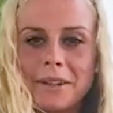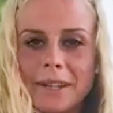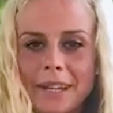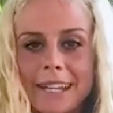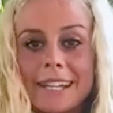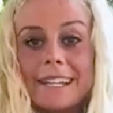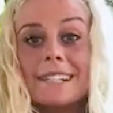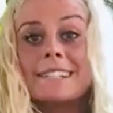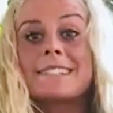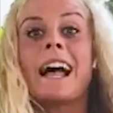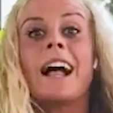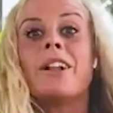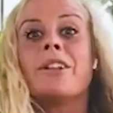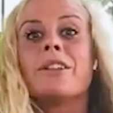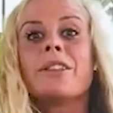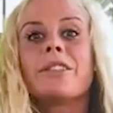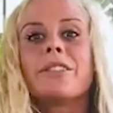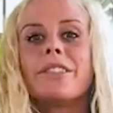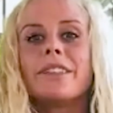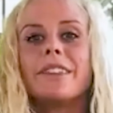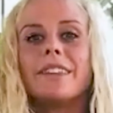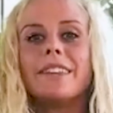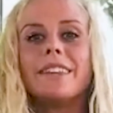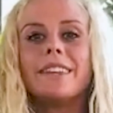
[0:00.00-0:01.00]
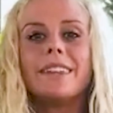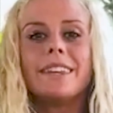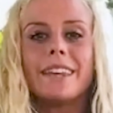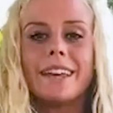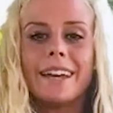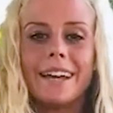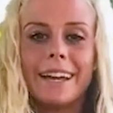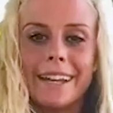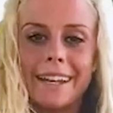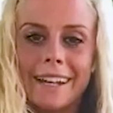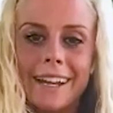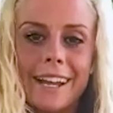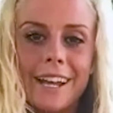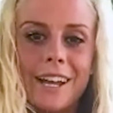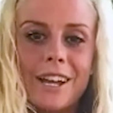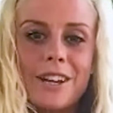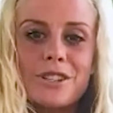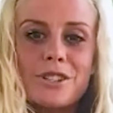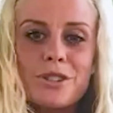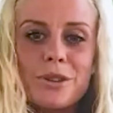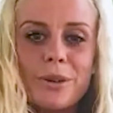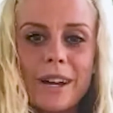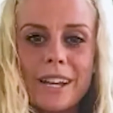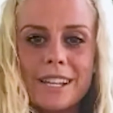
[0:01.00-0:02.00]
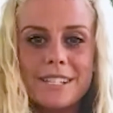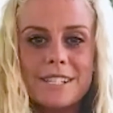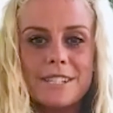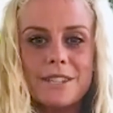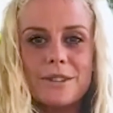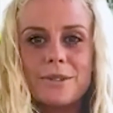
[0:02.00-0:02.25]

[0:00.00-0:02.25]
eats healthy and tries